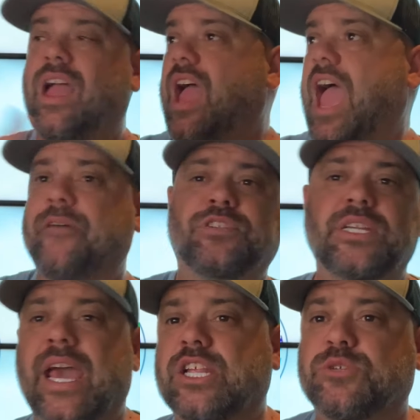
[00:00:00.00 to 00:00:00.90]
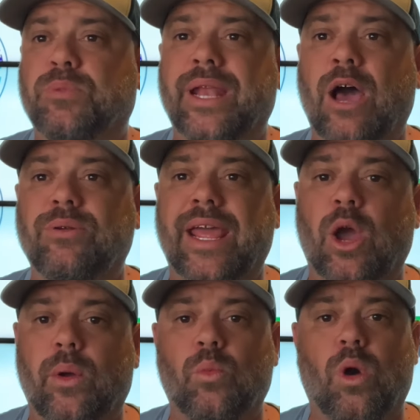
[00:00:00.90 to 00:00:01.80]
FC had a split out day
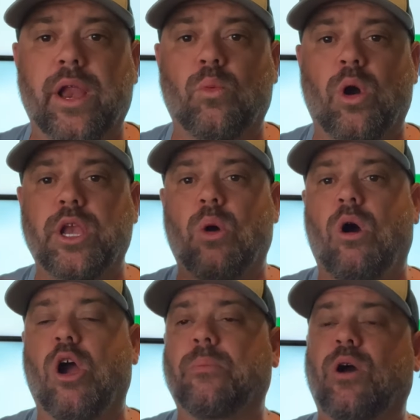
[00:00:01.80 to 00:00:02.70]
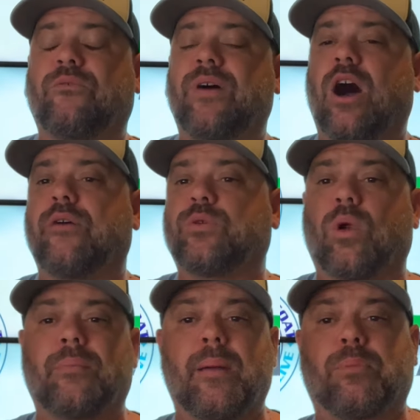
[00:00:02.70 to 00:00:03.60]
going 1-1. No harm, no foul. If you're
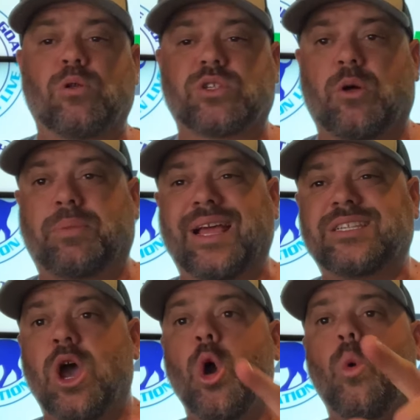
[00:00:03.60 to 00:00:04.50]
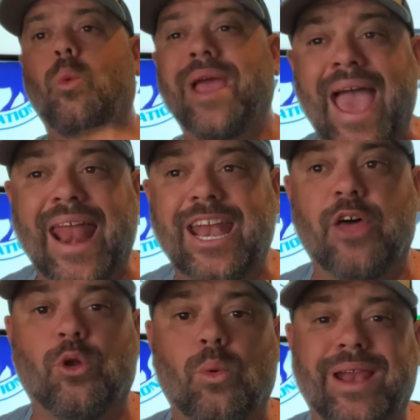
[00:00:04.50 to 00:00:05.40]
on my personal plays, we had
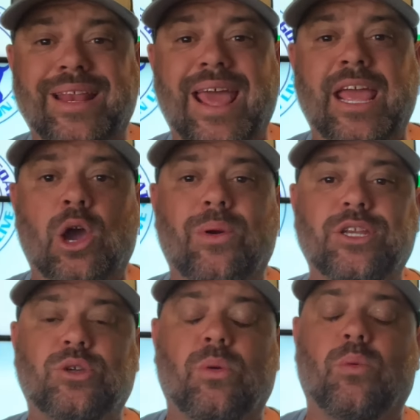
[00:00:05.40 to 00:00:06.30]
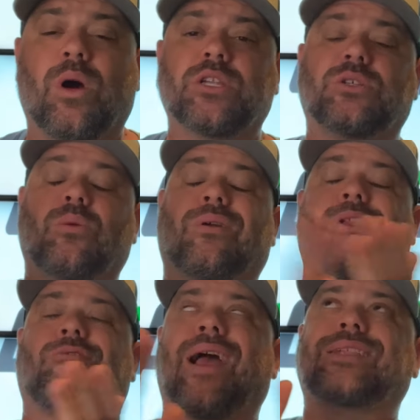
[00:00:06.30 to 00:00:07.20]
another winning day going 2-1. So
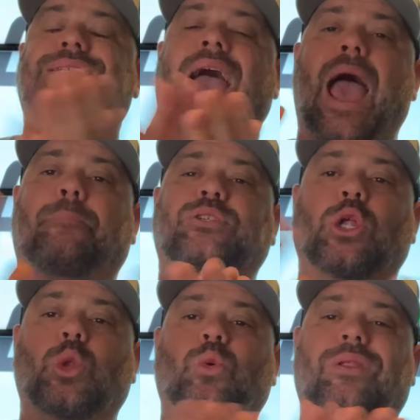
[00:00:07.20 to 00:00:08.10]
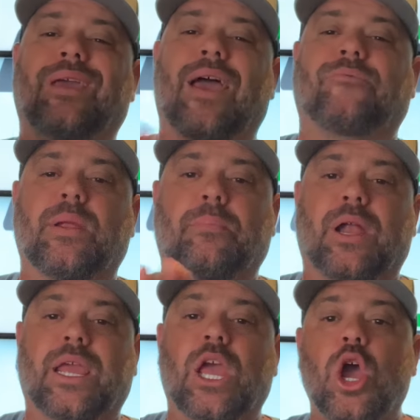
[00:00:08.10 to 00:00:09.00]
congrats to absolutely everybody.